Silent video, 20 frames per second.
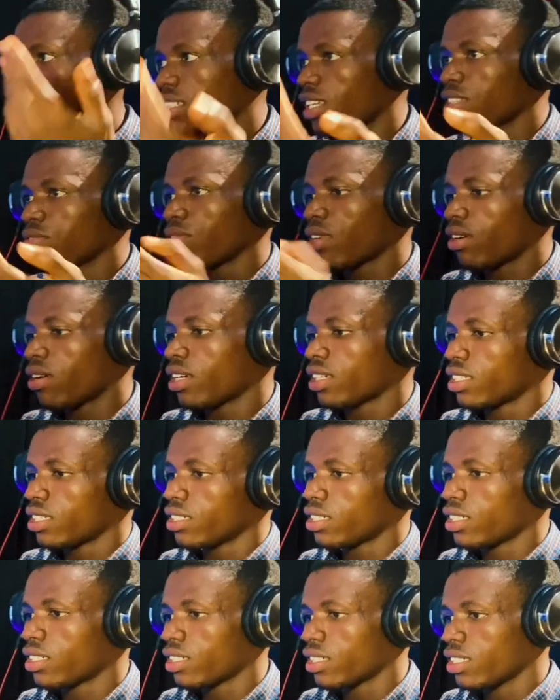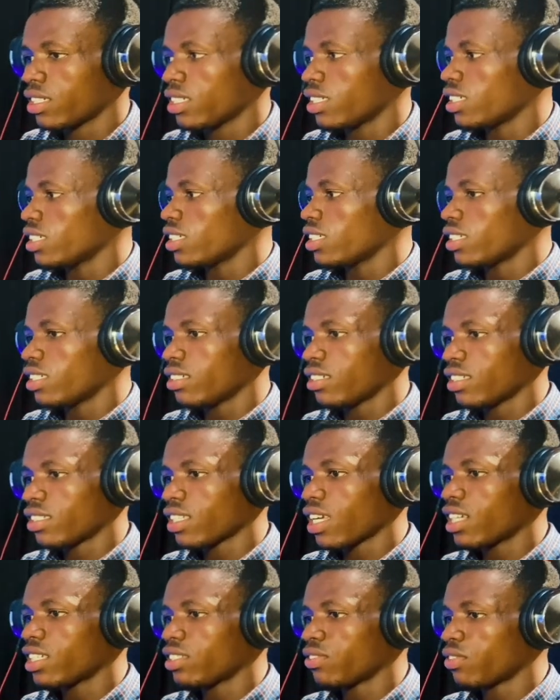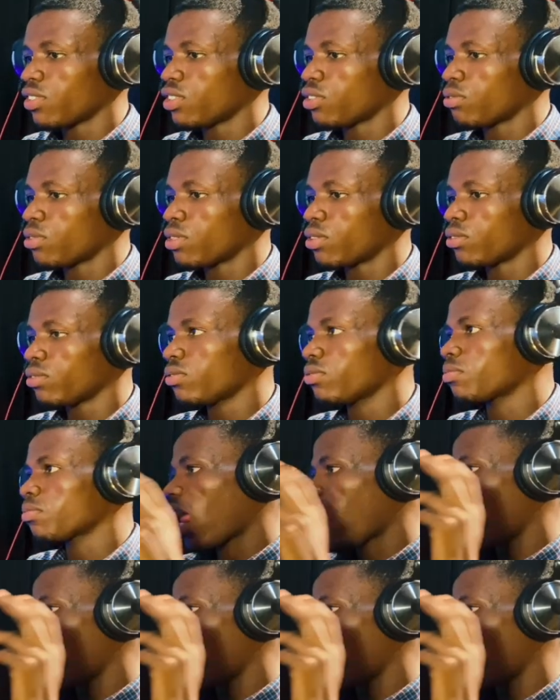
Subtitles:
That's where our kick resides very well.